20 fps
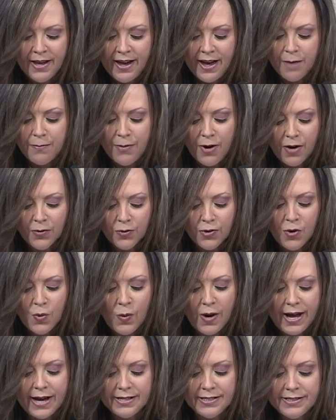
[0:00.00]
upon
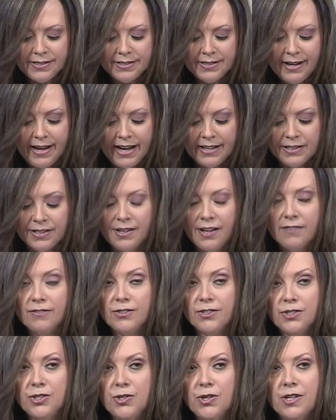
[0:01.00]
request, and the
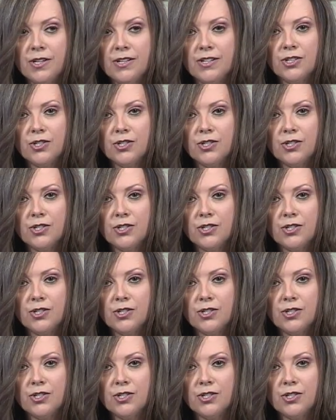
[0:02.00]
governor took an